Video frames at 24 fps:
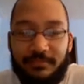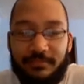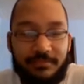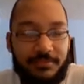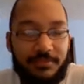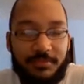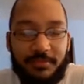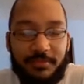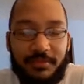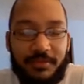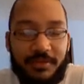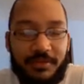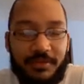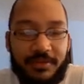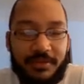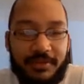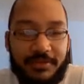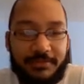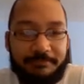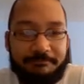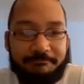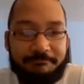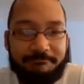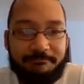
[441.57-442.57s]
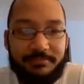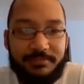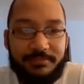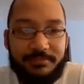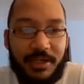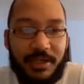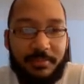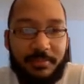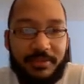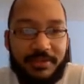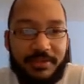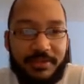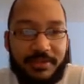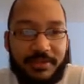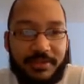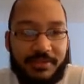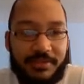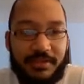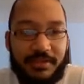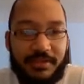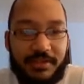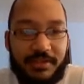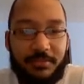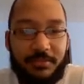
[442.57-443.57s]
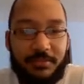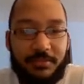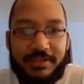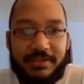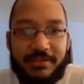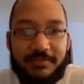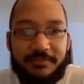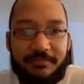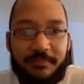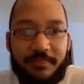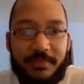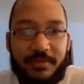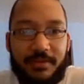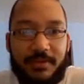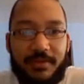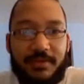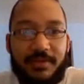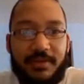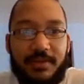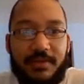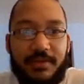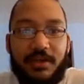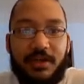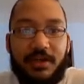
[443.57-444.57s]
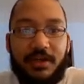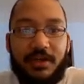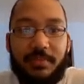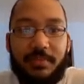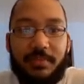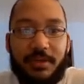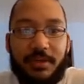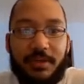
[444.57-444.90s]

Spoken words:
through the properties of the circuit elements. Hope that was